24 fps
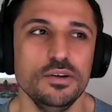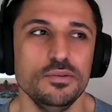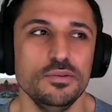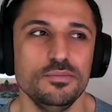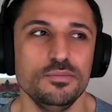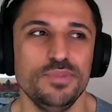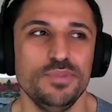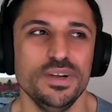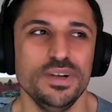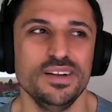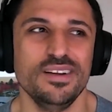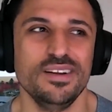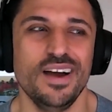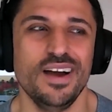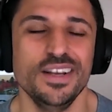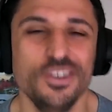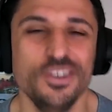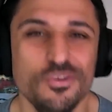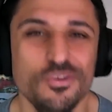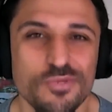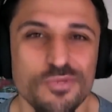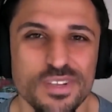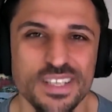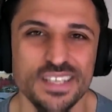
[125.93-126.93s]
but I don't
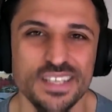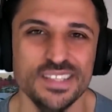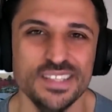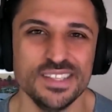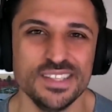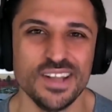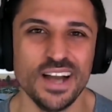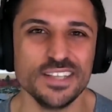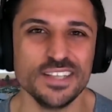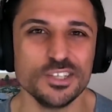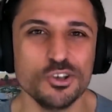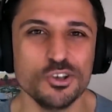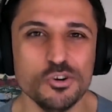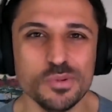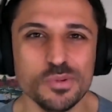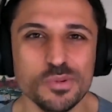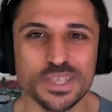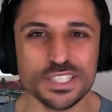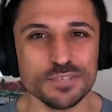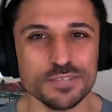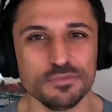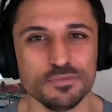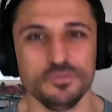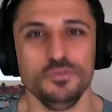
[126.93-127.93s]
really like to call
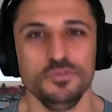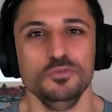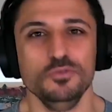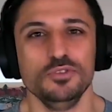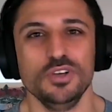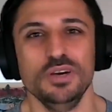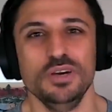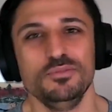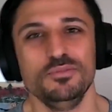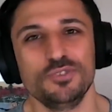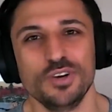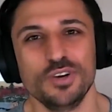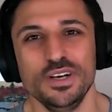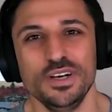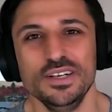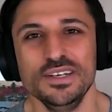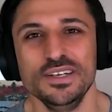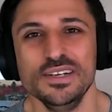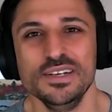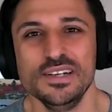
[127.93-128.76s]
myself a full time trader